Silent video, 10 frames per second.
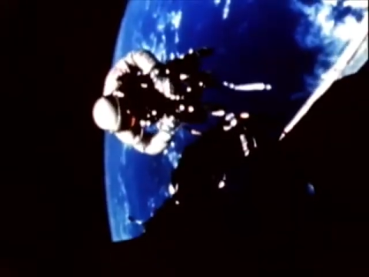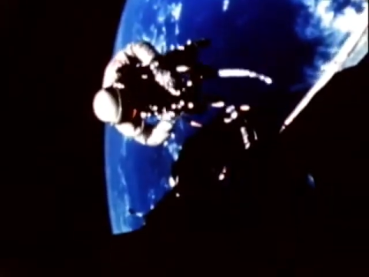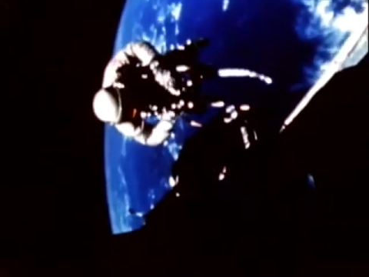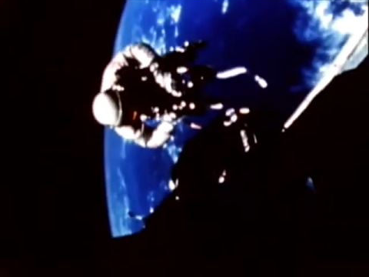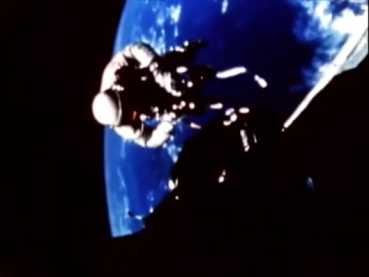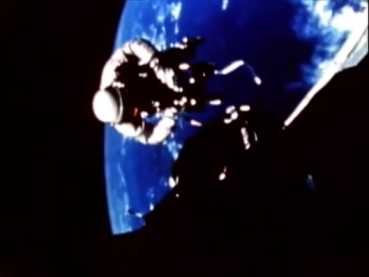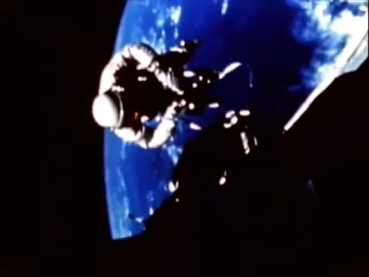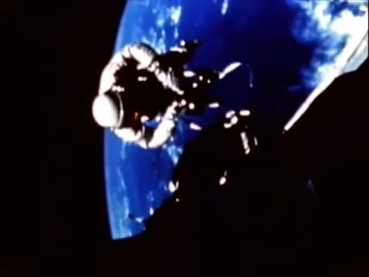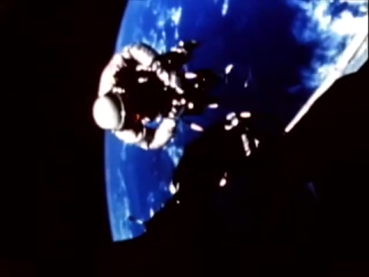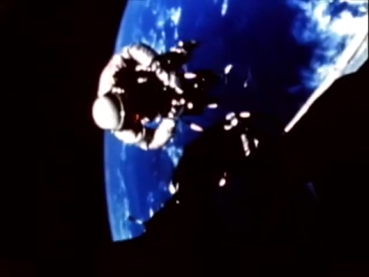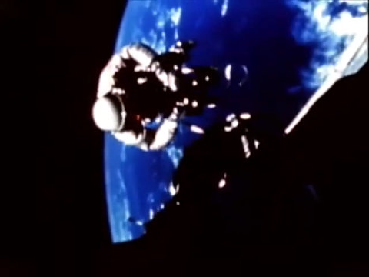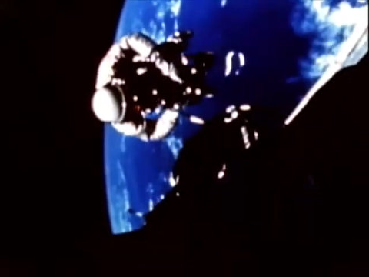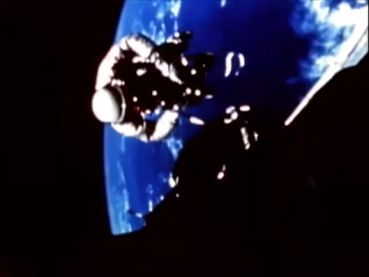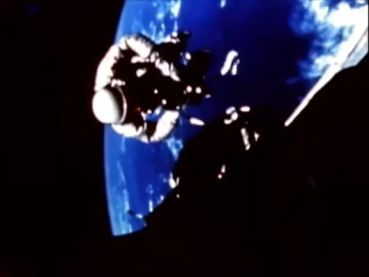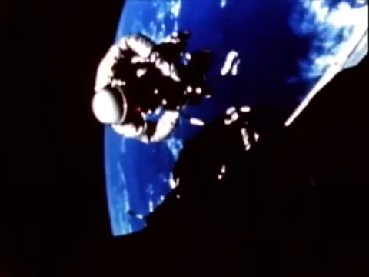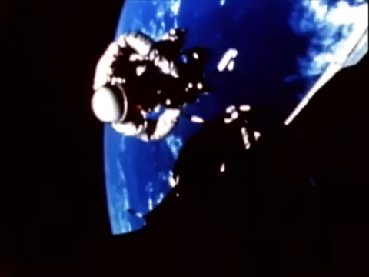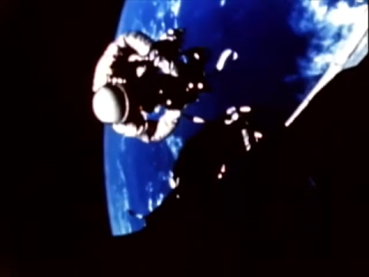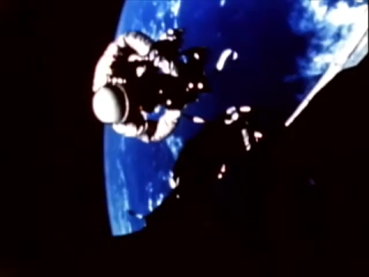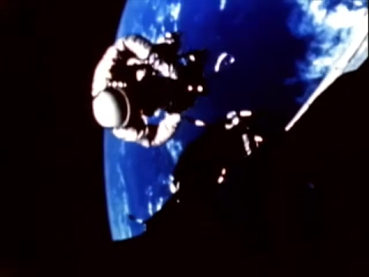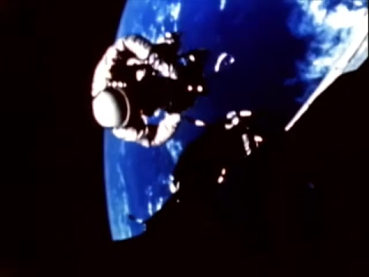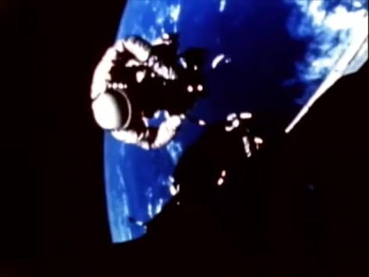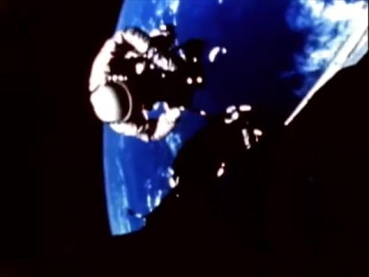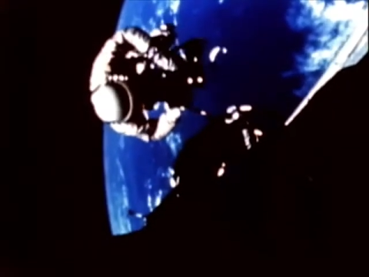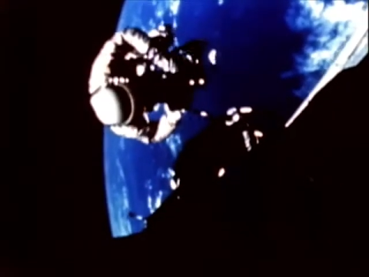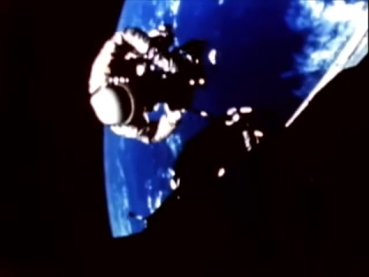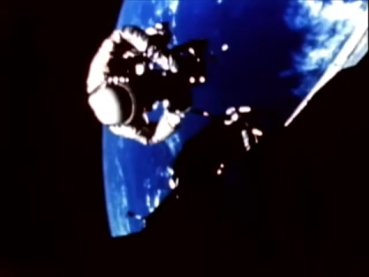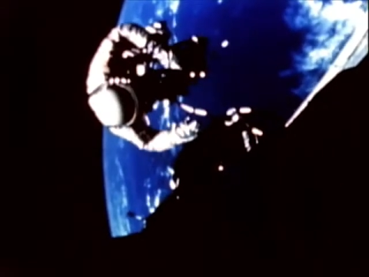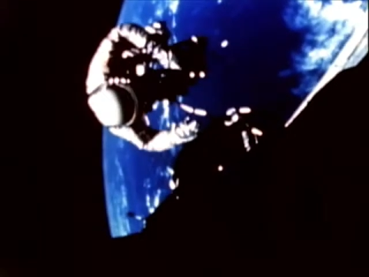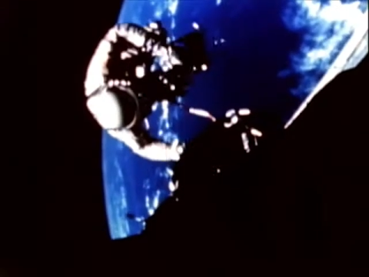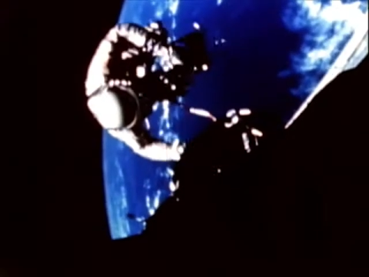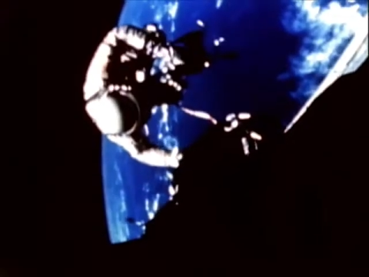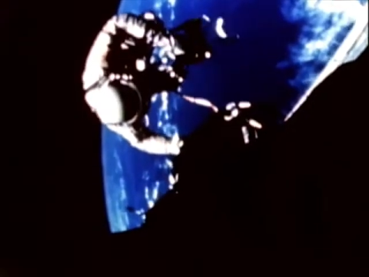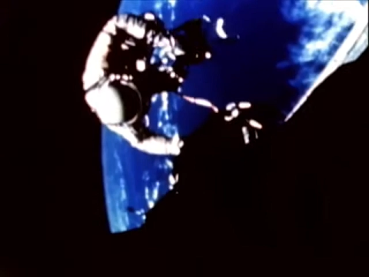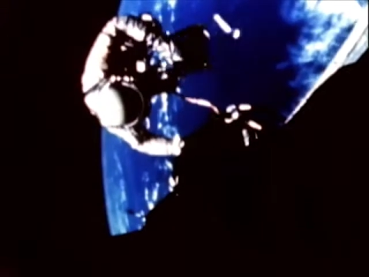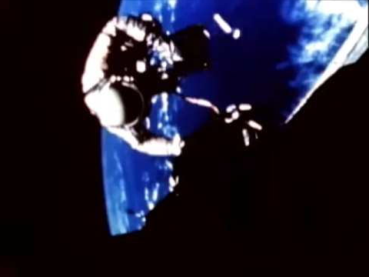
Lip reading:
(no speaker visible)